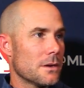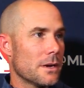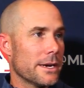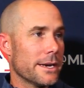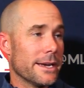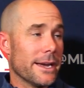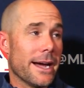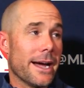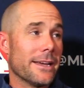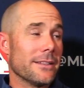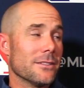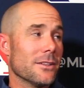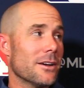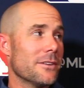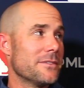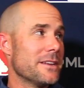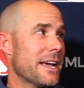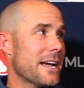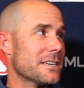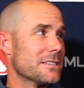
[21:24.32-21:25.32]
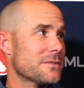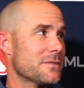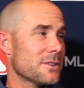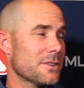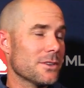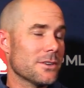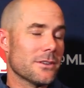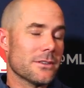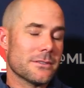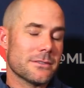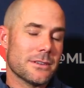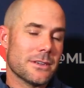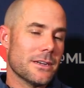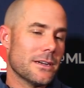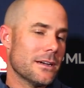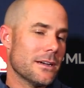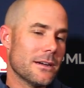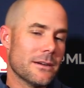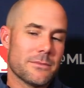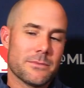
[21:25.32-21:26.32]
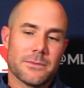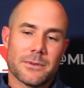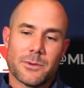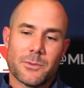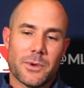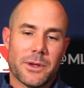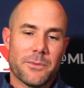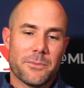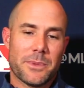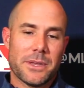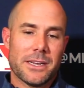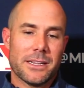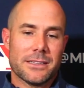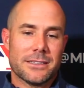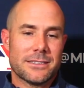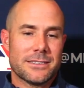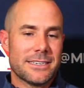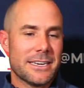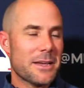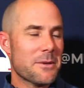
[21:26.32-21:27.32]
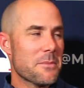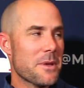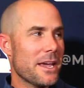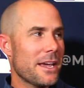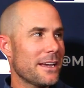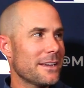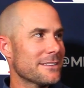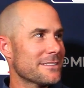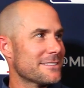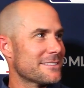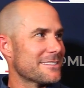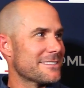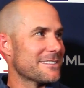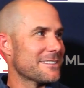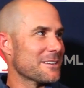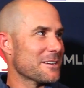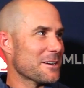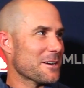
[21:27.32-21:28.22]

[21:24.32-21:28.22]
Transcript: Yeah, I love Nashville. We've been at CMAs.